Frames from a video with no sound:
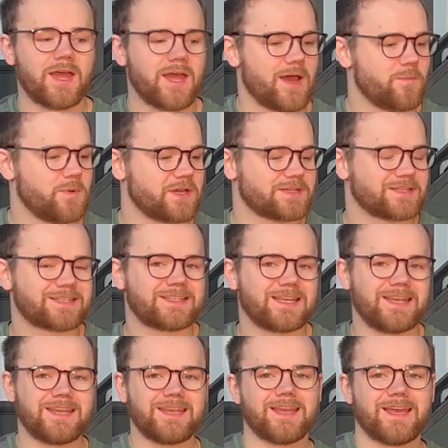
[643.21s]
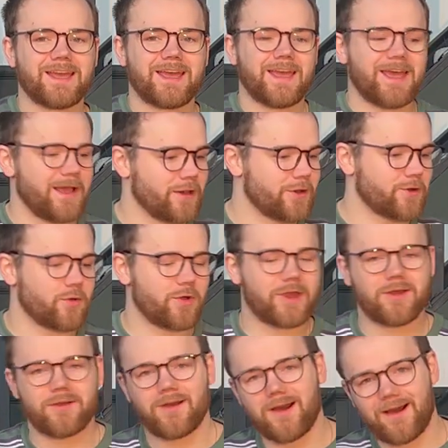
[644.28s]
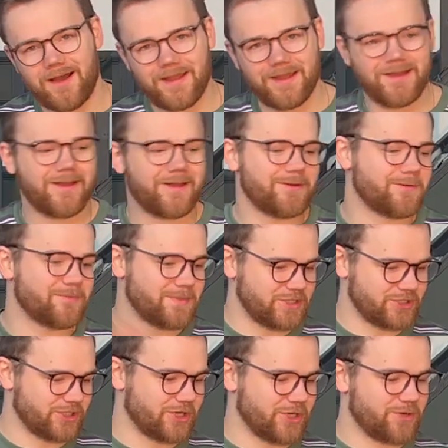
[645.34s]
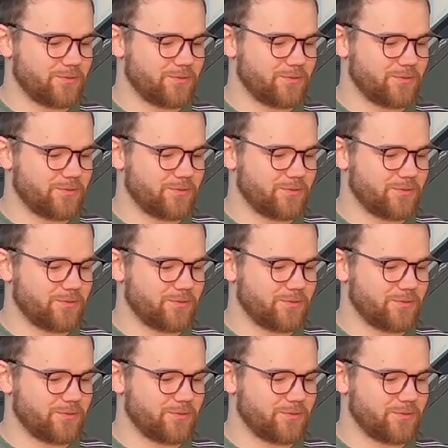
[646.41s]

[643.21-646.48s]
And we could see Illinois, Ohio, Michigan,